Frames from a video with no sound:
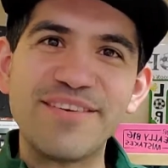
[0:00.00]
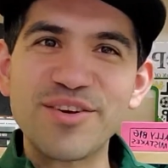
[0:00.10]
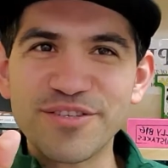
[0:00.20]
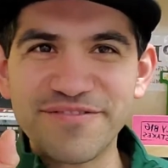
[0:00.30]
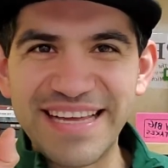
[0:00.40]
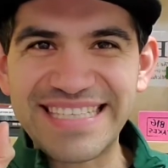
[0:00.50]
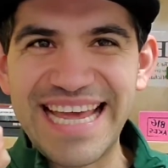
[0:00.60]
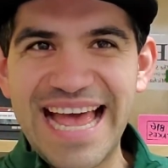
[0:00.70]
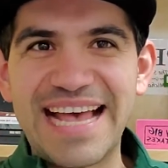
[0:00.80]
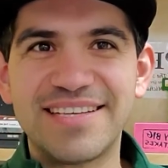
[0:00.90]
is
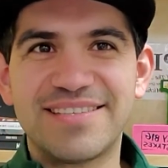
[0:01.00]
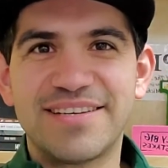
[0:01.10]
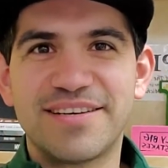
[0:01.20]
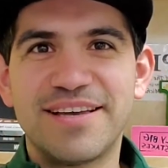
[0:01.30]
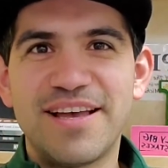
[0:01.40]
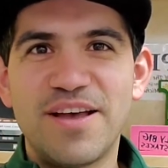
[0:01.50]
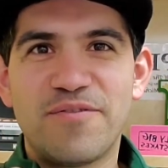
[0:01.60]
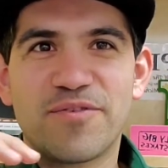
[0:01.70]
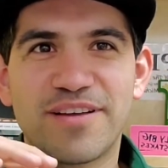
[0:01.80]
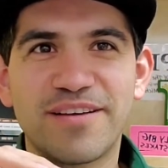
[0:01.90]
fantastic
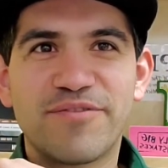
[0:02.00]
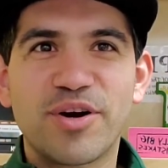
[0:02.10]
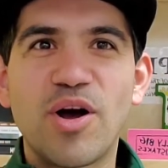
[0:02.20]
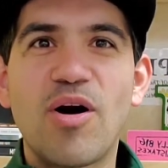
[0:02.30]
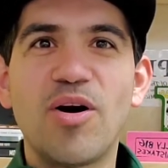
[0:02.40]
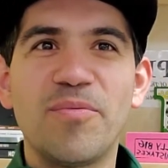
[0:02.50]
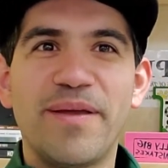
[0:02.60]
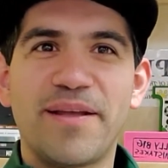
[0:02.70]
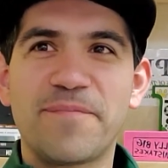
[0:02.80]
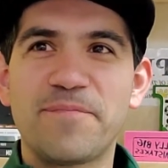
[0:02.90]
for
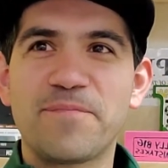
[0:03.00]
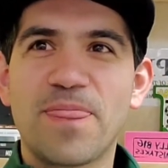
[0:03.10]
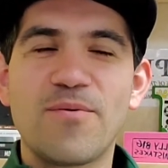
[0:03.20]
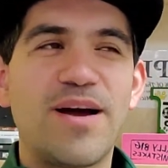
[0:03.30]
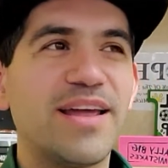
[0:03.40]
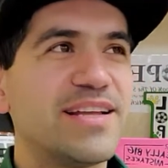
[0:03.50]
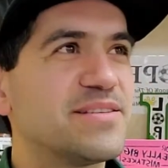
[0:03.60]
calming, right? It's a